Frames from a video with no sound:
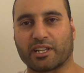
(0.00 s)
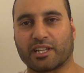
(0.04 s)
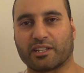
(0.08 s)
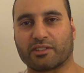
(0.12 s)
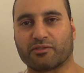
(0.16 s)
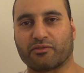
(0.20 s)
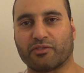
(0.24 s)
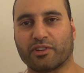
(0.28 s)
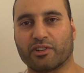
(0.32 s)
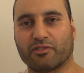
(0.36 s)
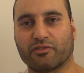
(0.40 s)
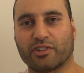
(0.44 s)

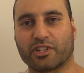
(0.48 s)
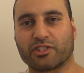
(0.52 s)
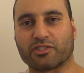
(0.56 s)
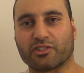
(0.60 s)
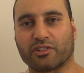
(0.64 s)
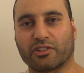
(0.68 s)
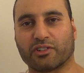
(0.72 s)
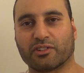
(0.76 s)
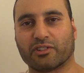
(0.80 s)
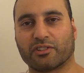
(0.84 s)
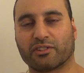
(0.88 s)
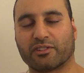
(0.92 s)
it's the
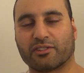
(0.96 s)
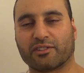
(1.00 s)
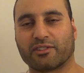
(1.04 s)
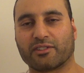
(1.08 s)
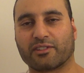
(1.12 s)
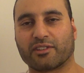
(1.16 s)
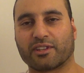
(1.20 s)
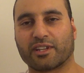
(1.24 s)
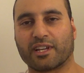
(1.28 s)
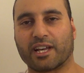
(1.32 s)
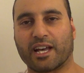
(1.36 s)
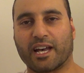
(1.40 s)
original,
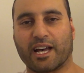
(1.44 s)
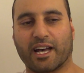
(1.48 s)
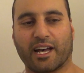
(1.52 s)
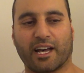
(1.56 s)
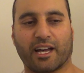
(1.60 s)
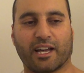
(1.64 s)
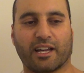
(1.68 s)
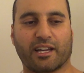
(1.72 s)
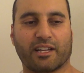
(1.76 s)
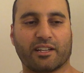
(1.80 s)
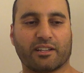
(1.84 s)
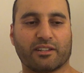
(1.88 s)

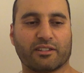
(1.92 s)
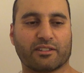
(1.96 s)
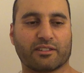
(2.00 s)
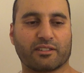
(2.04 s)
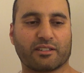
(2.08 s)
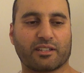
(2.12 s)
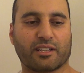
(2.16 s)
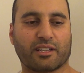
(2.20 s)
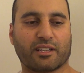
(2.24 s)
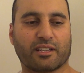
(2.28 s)
and